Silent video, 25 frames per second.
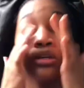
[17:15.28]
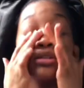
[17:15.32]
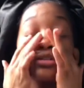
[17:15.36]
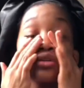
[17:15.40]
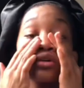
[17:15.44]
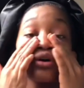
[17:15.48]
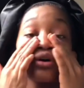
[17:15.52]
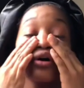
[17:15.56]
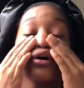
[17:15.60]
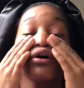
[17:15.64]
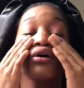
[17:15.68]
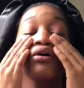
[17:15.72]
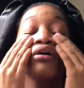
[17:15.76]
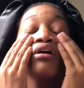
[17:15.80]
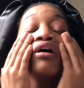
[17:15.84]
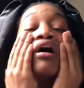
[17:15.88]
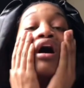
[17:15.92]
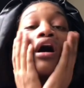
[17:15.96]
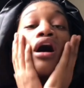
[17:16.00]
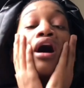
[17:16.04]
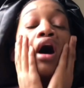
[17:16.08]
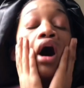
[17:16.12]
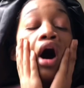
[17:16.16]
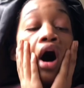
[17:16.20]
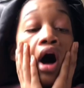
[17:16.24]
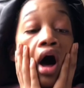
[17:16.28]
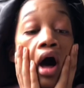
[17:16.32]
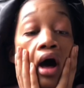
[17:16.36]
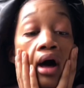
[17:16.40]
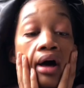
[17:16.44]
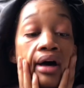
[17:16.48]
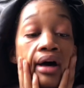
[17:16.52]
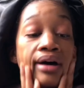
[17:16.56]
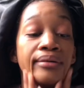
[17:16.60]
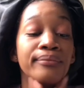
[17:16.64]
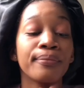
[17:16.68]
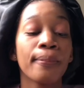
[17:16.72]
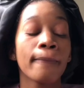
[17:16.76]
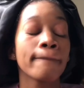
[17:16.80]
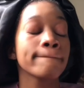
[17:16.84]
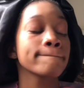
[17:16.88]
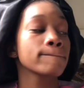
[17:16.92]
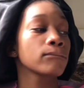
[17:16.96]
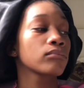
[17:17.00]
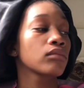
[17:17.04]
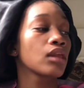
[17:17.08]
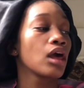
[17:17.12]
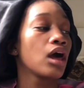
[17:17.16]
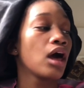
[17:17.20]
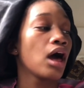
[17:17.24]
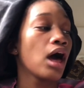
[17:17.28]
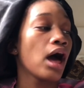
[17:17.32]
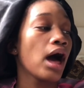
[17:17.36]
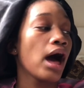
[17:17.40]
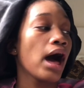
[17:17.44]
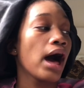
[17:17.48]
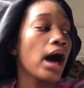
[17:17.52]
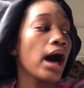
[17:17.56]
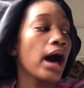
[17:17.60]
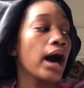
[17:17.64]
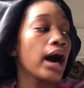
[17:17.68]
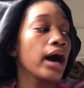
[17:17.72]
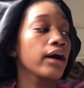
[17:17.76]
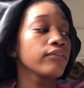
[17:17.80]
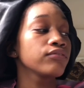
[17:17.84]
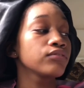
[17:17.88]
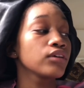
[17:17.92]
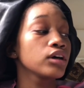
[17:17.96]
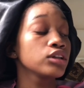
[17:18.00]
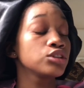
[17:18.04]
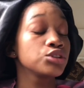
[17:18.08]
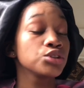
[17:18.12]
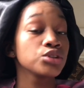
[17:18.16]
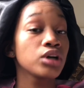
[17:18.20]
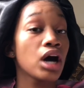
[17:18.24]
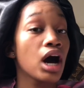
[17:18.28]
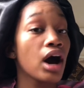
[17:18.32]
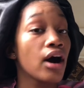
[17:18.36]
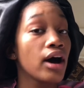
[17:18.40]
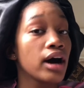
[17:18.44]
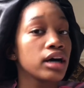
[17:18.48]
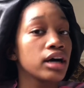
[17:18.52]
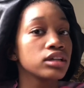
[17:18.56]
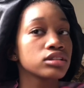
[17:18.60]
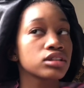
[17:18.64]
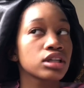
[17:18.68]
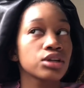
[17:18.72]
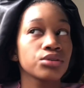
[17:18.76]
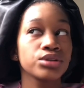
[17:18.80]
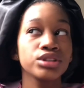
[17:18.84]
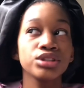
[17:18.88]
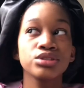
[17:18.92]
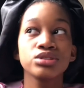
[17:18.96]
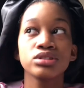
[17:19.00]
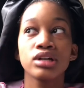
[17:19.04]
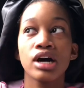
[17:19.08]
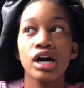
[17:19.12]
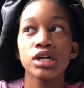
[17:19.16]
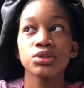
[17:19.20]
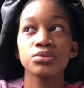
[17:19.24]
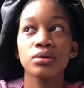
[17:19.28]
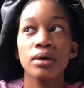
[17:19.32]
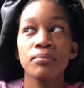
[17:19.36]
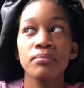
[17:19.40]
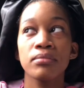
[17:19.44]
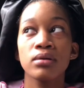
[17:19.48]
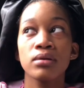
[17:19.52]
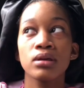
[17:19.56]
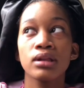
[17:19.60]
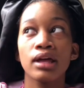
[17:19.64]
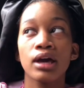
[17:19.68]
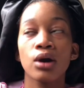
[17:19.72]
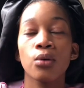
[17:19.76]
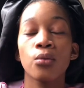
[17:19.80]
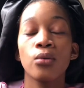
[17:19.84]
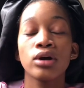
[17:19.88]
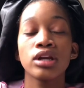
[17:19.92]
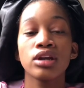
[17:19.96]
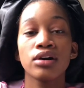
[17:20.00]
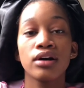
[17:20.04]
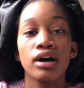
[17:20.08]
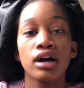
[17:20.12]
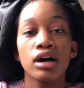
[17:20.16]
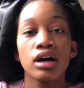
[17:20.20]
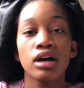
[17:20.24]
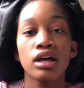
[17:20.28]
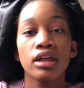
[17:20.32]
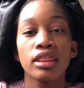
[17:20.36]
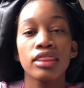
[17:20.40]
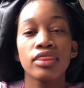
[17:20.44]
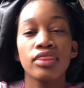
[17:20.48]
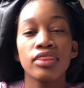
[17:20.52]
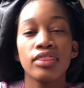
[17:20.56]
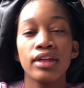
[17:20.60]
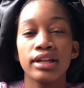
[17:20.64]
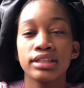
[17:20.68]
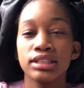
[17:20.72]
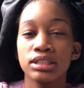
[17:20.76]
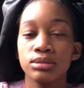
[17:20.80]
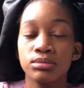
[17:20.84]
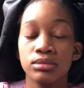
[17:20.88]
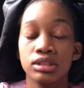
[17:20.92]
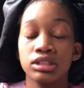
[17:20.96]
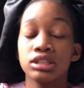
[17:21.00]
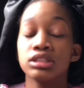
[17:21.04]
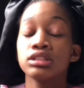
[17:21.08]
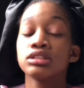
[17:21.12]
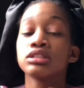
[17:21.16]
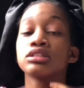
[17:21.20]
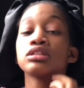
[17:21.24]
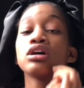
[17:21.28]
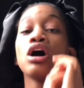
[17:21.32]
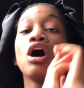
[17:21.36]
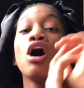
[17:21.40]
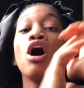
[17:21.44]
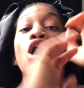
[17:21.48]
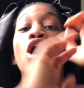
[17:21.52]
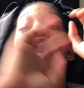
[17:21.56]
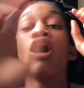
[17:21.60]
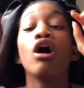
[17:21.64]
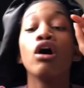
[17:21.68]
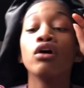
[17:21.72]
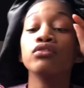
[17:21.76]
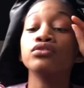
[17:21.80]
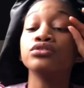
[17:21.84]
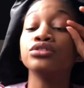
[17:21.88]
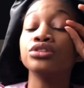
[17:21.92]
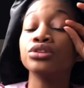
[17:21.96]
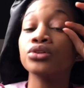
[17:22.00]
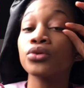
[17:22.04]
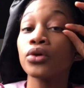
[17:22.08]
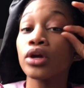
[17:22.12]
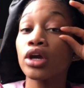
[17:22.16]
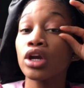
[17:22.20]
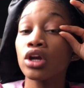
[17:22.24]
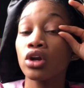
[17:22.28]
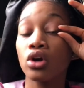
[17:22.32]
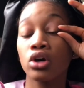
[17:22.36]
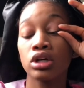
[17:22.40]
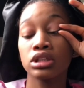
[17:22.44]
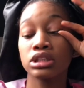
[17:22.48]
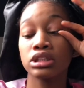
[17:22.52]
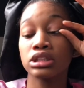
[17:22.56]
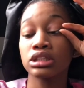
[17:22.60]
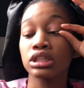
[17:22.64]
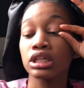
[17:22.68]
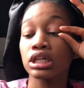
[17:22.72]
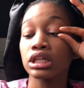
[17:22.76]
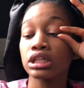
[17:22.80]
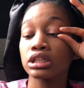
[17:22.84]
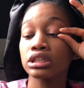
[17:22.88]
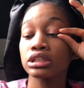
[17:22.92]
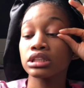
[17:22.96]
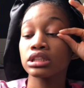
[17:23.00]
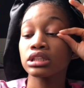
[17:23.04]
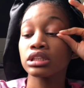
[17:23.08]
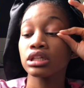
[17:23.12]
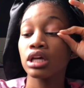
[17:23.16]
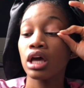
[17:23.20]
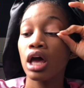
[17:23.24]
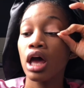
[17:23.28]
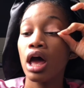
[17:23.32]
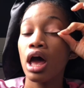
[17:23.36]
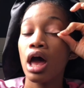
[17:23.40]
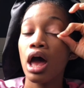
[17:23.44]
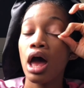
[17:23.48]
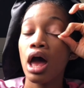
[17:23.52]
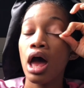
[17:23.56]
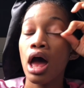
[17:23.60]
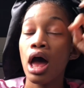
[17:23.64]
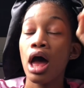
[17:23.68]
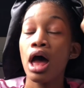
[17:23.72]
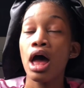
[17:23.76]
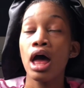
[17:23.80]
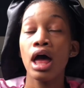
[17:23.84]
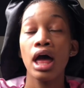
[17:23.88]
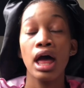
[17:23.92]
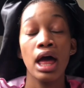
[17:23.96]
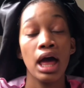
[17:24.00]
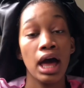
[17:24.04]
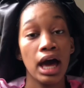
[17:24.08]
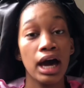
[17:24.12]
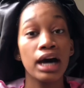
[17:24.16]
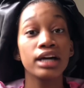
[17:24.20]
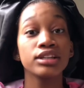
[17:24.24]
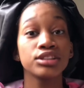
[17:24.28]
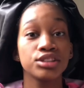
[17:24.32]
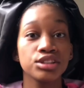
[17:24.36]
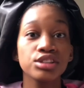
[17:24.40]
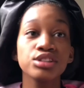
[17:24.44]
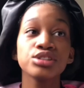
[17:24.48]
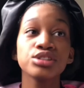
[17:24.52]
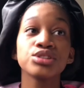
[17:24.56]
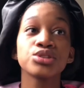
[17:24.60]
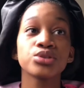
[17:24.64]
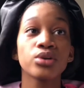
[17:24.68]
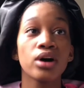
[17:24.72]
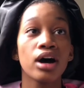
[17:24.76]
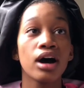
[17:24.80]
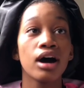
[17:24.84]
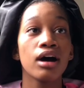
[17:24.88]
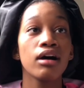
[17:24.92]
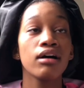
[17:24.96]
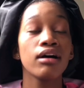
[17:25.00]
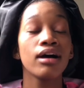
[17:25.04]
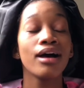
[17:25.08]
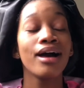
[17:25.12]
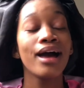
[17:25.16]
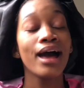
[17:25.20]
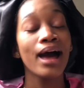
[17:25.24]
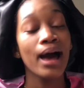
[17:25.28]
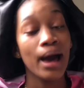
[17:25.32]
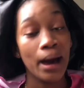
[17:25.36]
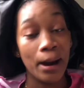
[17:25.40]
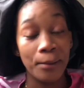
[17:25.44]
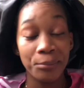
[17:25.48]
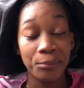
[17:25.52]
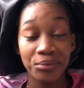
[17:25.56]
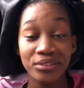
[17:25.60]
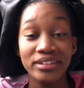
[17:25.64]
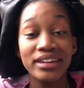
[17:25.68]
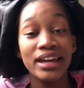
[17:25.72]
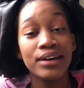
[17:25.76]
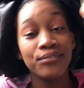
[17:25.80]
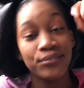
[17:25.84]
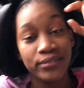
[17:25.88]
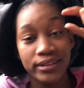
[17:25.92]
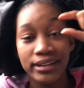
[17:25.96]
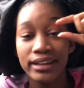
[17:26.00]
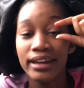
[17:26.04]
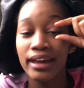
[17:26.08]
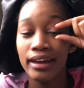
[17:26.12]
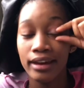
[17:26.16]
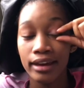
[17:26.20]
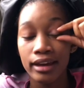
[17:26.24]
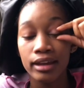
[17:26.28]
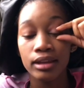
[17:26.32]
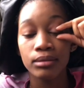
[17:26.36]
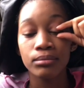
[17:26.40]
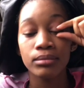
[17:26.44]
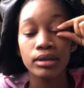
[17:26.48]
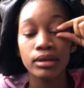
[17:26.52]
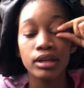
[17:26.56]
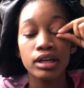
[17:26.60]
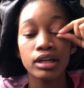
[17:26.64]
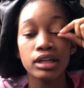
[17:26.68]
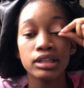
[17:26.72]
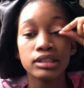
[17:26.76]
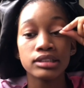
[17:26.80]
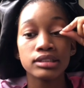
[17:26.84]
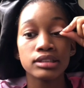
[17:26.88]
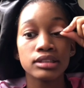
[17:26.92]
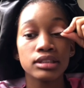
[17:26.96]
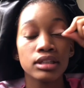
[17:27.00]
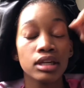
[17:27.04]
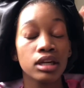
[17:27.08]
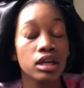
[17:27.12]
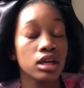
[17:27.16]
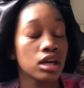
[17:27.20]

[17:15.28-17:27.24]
So, um, after two hours, it was two hours, it me like one hour, 30 minutes of doing nonsense. As usual, I'm doing everything again because